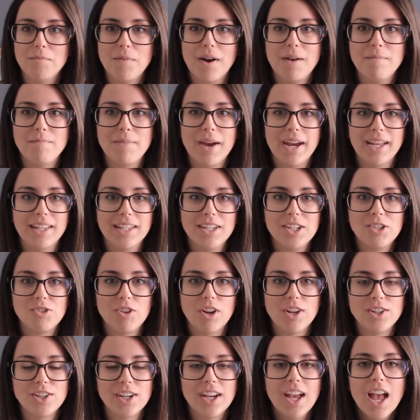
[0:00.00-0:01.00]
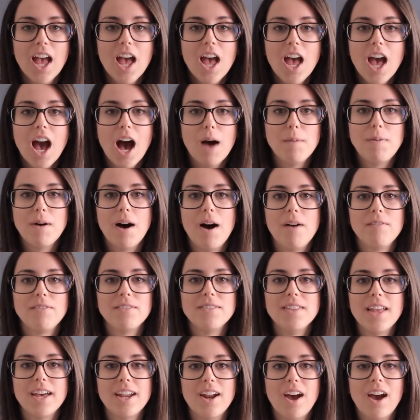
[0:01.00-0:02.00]
I'm barely stretching. Apart
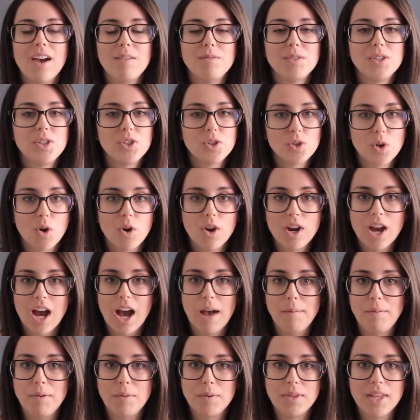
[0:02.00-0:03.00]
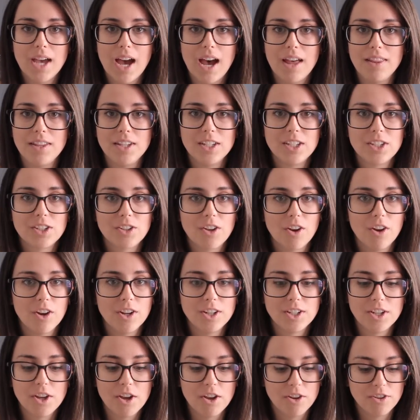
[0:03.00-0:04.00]
from that, I'm so happy with how this
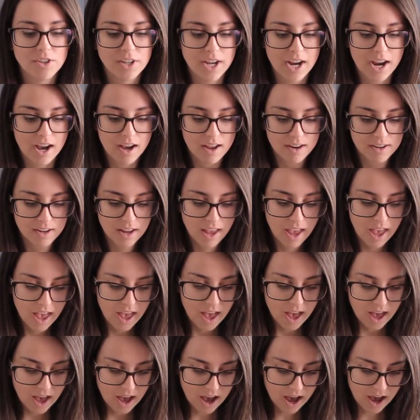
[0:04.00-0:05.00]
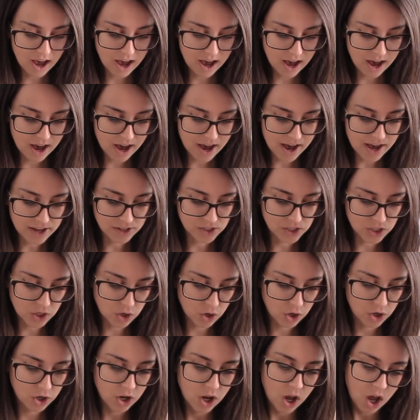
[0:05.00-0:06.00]
skirt turned out.
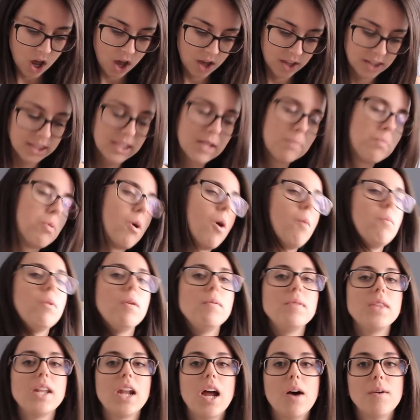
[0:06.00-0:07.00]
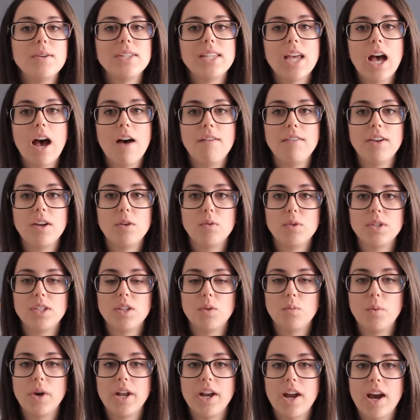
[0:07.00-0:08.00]
So the problem that I was having was
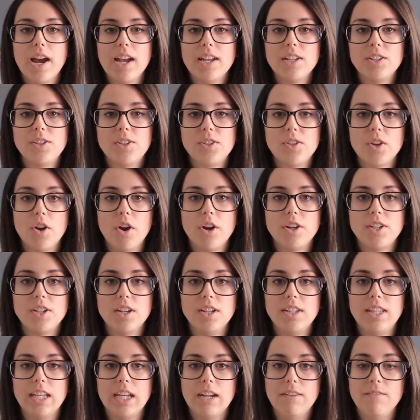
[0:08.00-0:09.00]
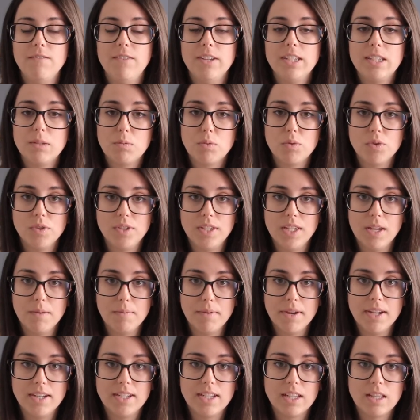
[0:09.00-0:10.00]
that when I inserted the invisible zip
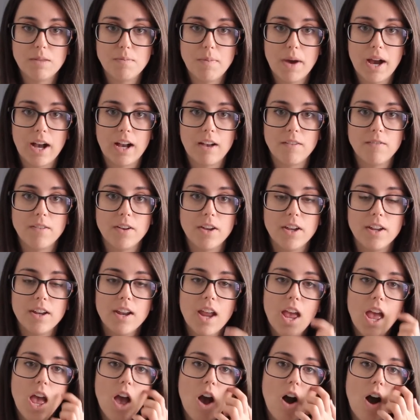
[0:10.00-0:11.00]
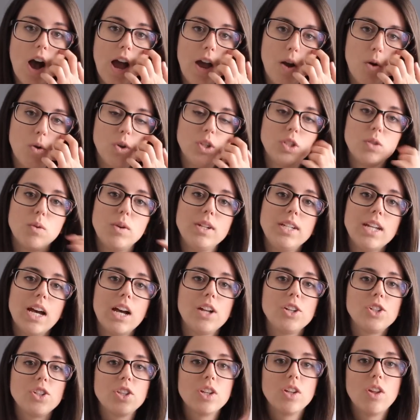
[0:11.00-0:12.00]
into the back of it, I also
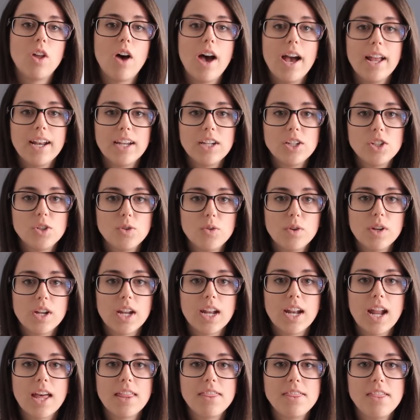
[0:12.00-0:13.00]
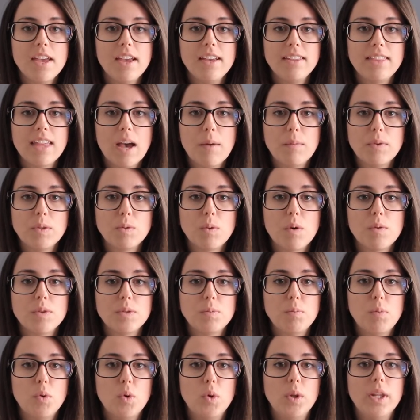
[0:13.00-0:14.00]
attached the lining to it, and I think that was what was
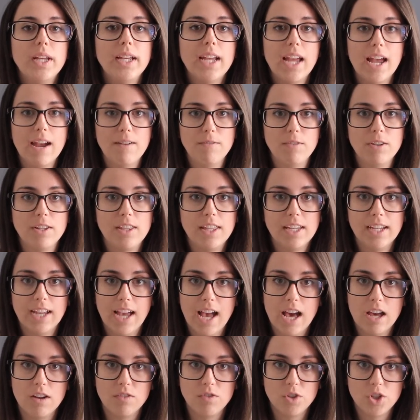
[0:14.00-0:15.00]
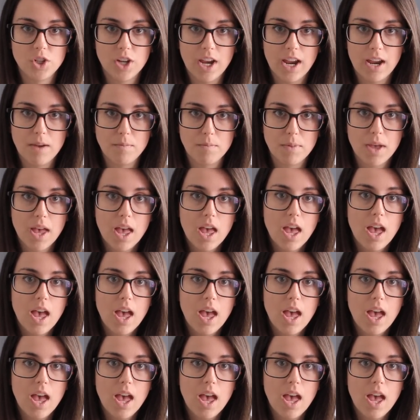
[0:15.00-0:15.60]
pulling everything out of shape.